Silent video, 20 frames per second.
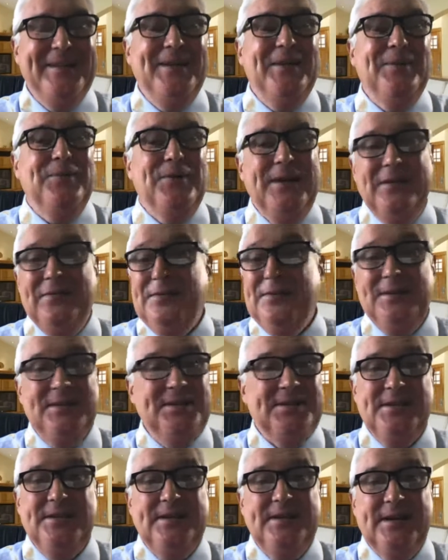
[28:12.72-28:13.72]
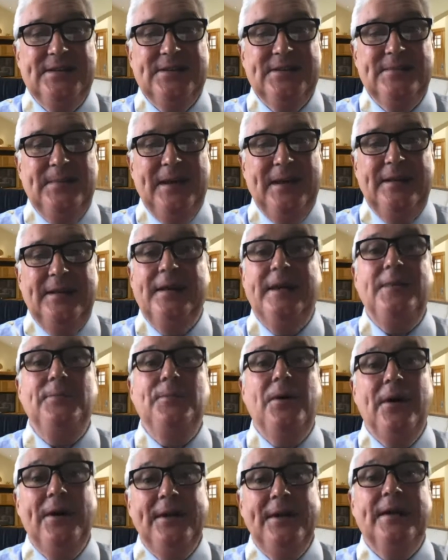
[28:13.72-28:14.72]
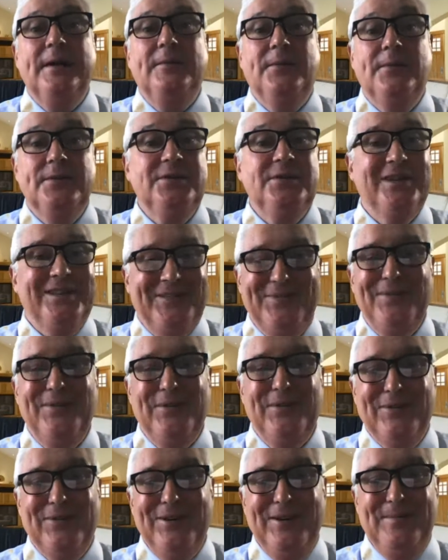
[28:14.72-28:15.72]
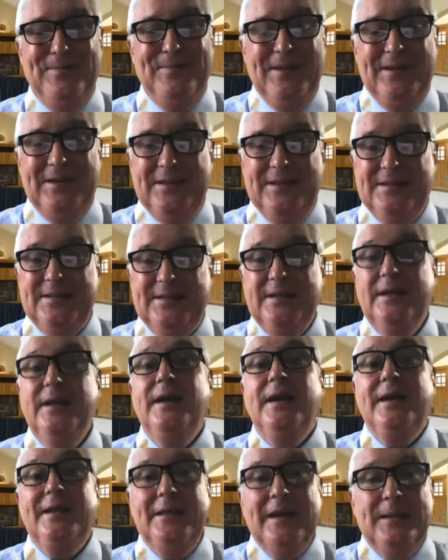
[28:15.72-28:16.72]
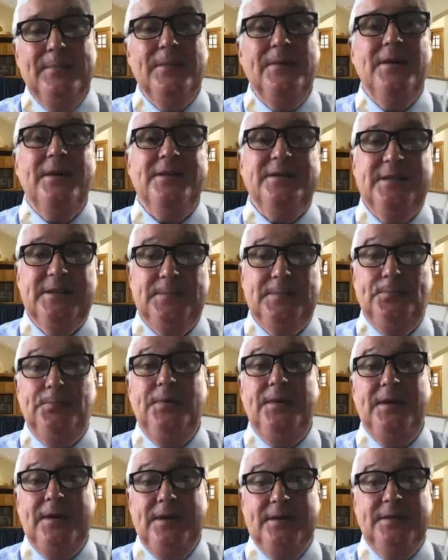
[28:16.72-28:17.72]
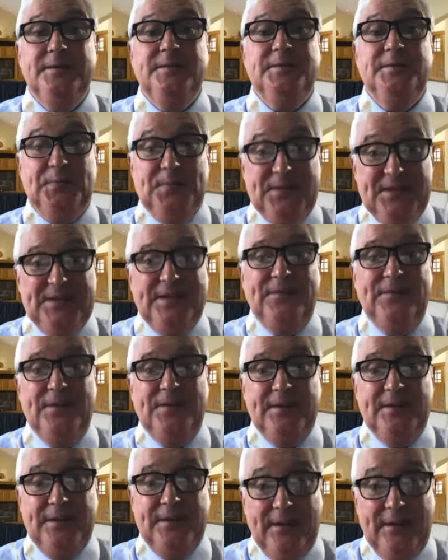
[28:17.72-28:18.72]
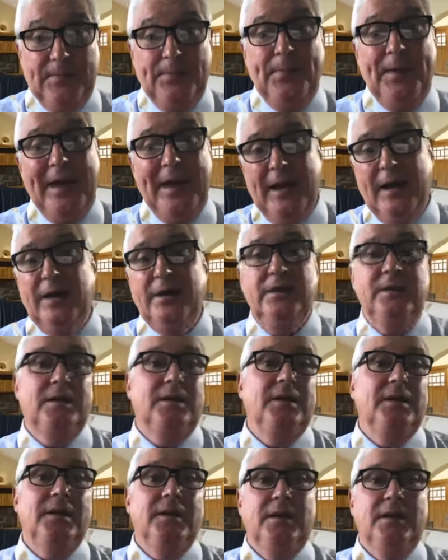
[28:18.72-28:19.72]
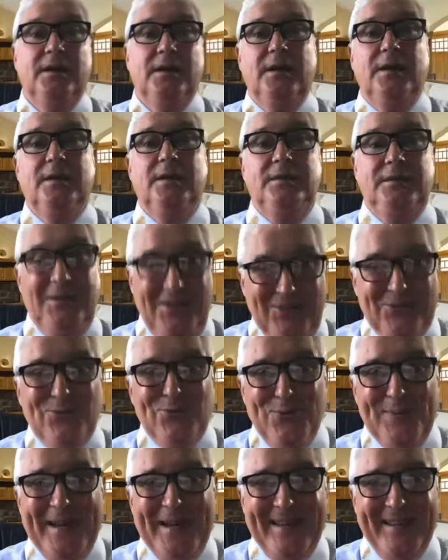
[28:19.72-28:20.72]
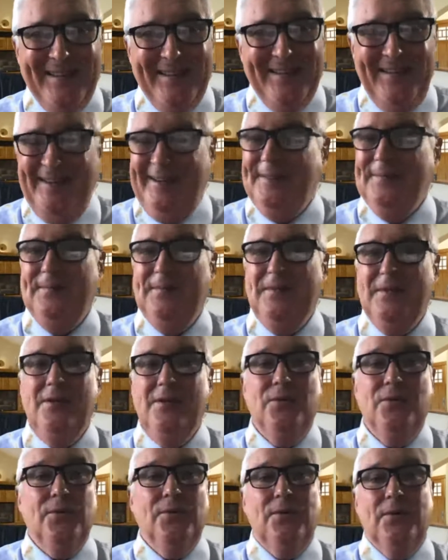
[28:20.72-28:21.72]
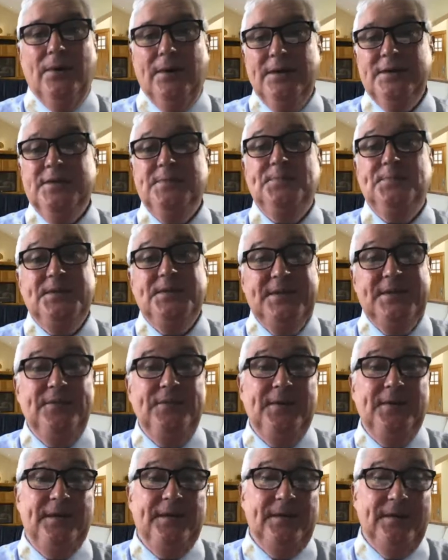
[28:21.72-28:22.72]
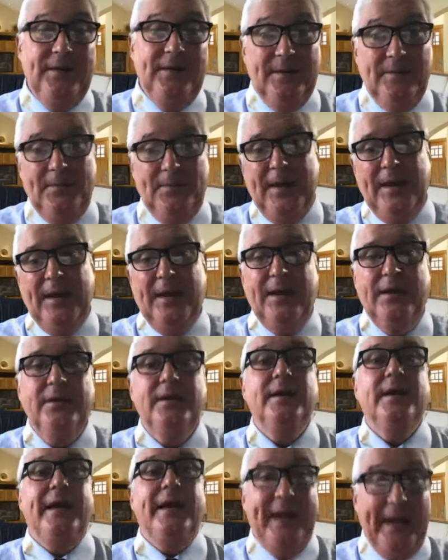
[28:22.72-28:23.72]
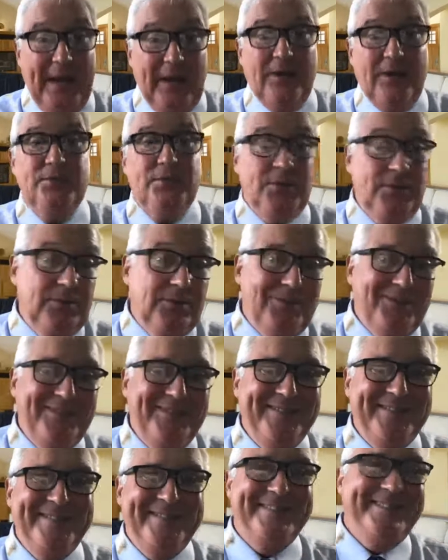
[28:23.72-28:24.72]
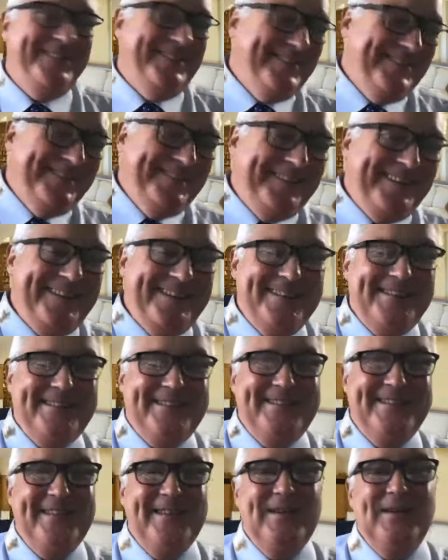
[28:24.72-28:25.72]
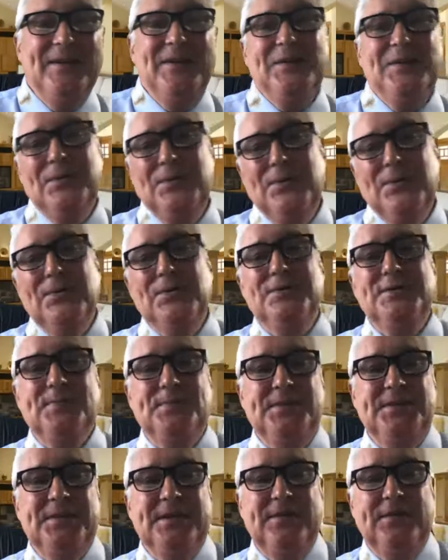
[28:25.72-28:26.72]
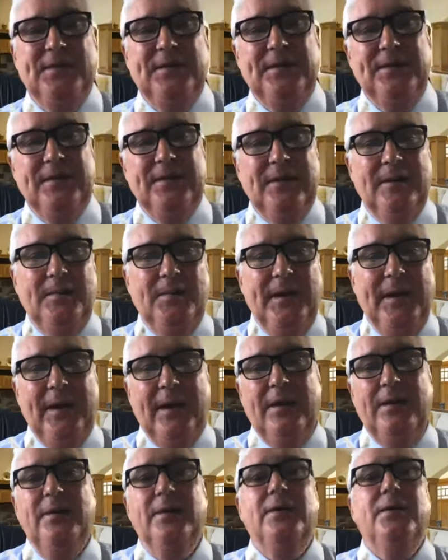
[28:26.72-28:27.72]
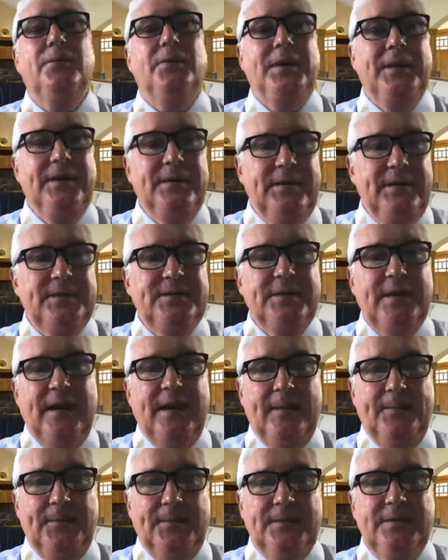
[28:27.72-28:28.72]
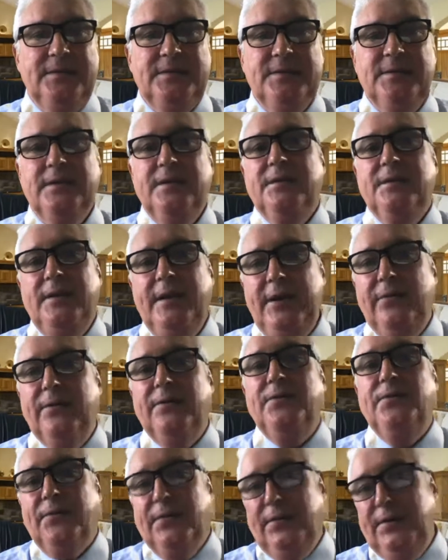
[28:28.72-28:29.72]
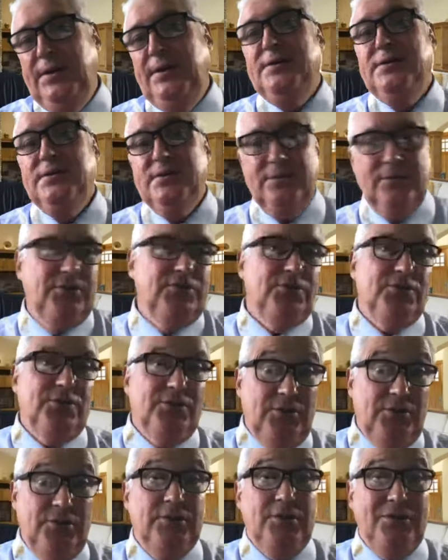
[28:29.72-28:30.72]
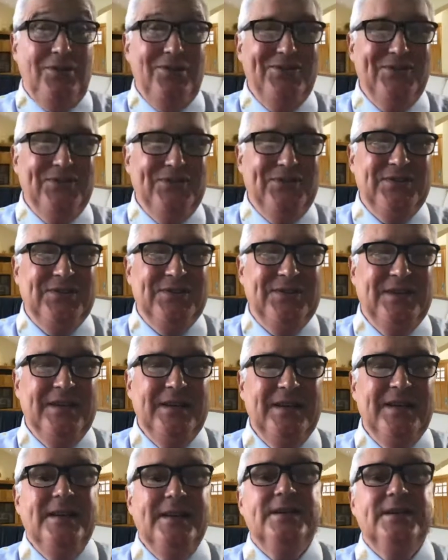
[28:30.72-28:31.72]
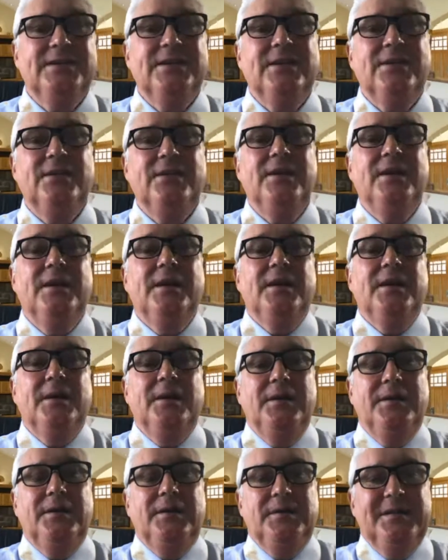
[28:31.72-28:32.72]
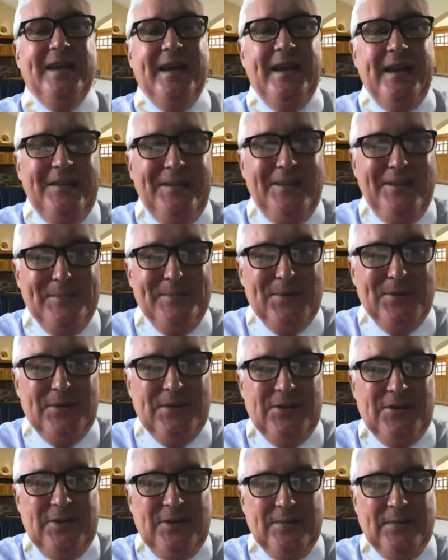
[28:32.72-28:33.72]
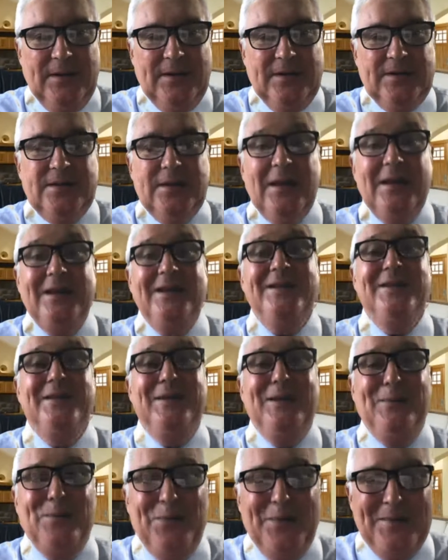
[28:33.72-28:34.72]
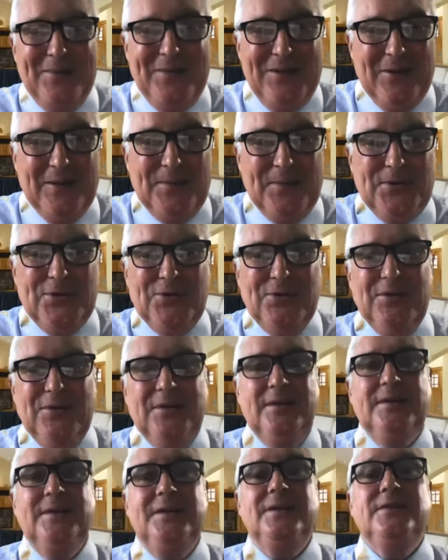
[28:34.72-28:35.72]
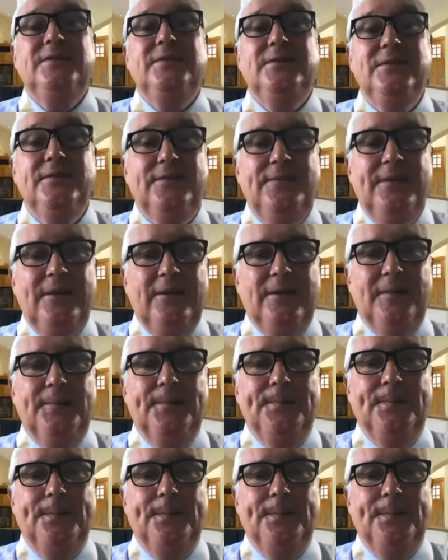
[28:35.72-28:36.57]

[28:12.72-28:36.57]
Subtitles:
Whatever it is, it doesn't matter. They might come on just for 3 minutes and they might speak specifically about digital marketing or specifically about how to do this or specifically about when this happens, here are 3 solutions you can use. So take the emerging ones and give them the opportunity to develop.